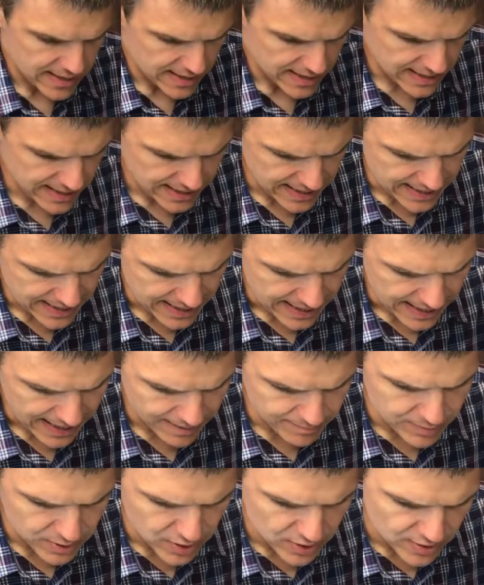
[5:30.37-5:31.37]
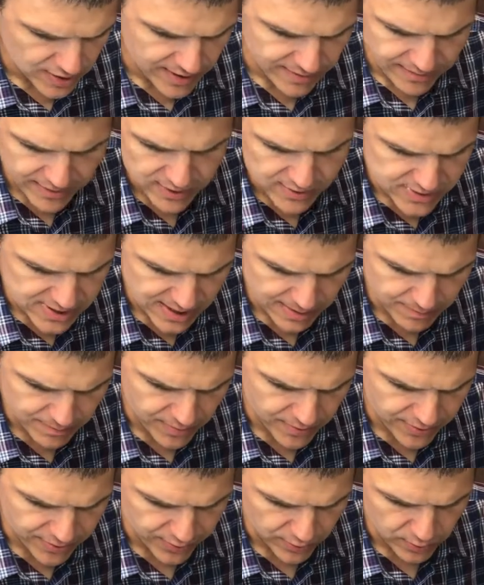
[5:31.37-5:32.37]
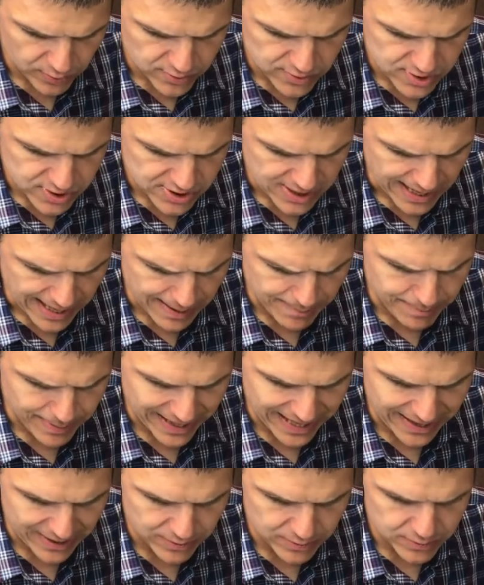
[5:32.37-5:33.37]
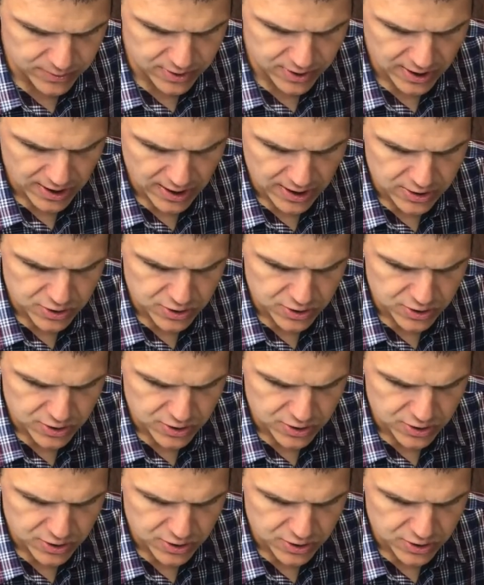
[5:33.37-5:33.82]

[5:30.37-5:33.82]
uh, I'm going to give you some thoughts about